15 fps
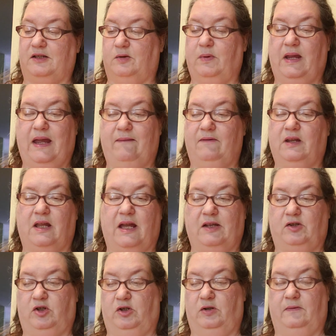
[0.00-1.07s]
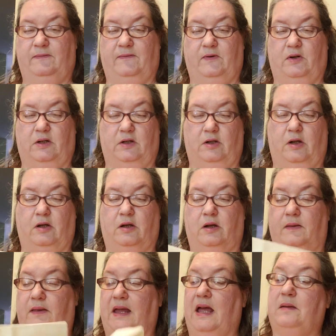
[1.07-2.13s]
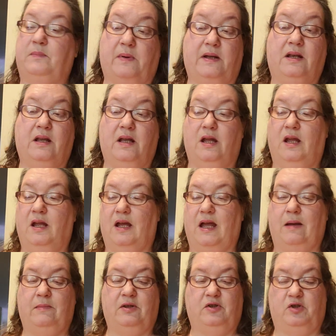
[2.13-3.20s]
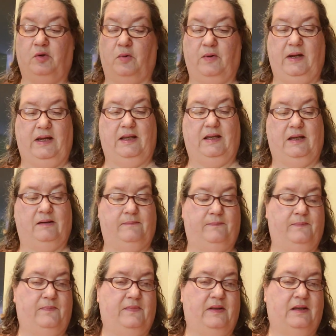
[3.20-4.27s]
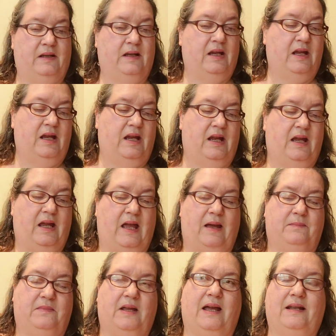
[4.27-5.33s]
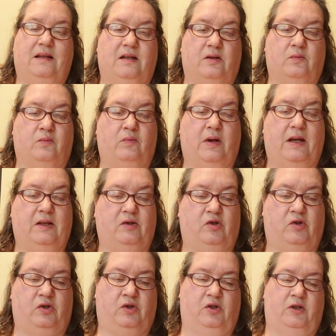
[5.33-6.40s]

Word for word: So we haven't got too far along on that, but I'm enjoying it. I'm not in a rut.